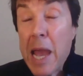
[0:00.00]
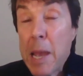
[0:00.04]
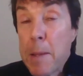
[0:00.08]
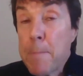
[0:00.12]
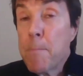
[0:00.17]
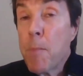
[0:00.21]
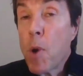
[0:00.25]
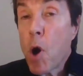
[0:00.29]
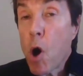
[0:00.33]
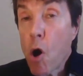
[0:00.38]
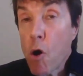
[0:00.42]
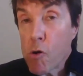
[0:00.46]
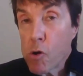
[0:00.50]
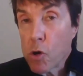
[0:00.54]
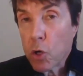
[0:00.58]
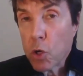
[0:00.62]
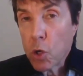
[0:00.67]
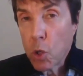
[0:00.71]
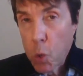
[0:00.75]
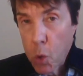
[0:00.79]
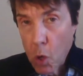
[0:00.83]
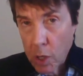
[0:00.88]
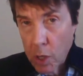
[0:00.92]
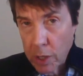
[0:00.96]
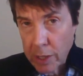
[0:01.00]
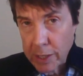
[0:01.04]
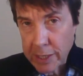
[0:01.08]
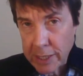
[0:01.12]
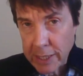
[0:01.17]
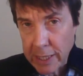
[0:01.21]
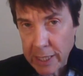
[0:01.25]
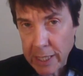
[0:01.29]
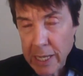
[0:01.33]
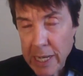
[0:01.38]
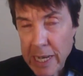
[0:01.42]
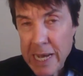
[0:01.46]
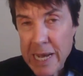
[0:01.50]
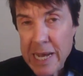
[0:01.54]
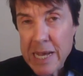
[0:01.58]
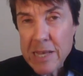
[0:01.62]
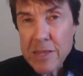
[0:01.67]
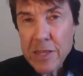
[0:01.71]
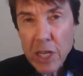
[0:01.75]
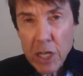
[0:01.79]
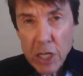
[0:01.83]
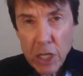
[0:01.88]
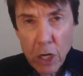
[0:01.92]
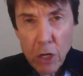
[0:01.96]
amoral quality
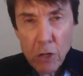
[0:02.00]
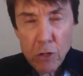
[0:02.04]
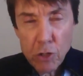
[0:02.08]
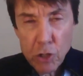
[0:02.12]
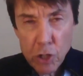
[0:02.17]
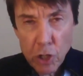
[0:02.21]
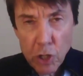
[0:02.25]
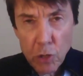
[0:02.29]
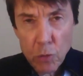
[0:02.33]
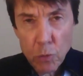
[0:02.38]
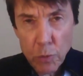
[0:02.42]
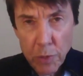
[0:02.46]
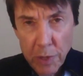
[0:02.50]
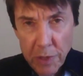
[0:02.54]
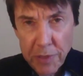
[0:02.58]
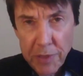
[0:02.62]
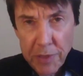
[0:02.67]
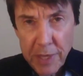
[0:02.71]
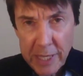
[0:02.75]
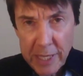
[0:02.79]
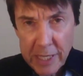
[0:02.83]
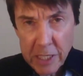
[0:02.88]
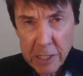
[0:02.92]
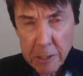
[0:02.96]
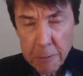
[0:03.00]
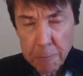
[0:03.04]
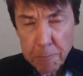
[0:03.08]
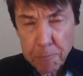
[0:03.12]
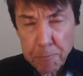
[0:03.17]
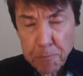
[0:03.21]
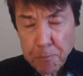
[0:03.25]
that goes on with this.